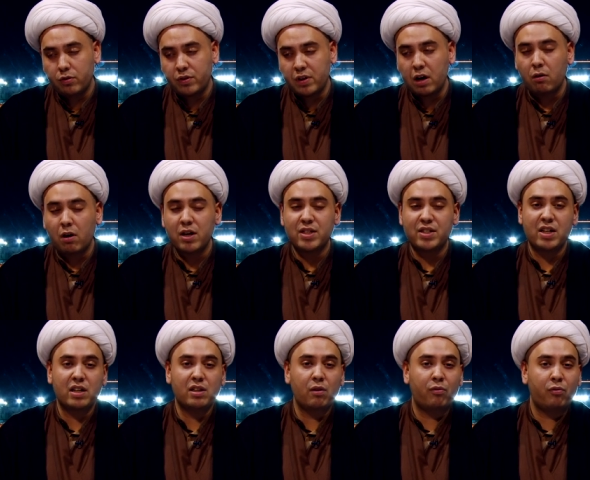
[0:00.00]
dare I
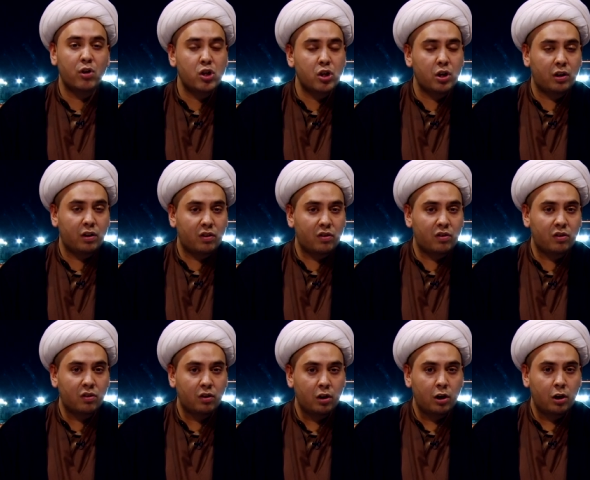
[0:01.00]
say, deficient